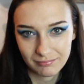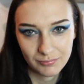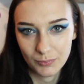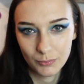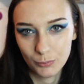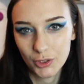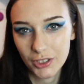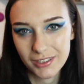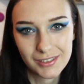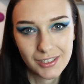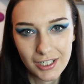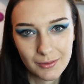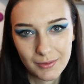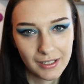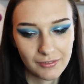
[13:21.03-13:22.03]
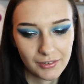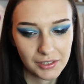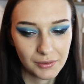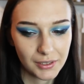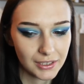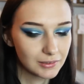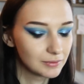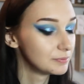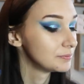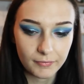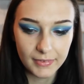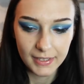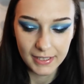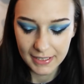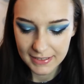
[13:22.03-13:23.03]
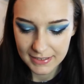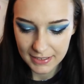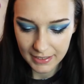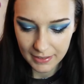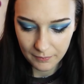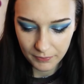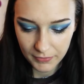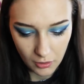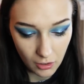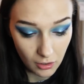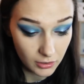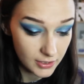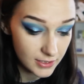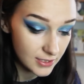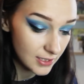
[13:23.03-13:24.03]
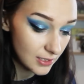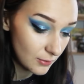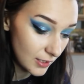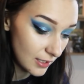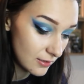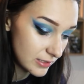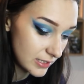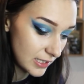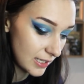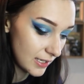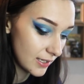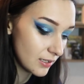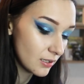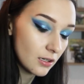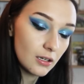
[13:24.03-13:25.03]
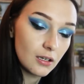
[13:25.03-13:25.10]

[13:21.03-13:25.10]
Words aren't coming out very well. Thing is, like, honestly, when I was a kid,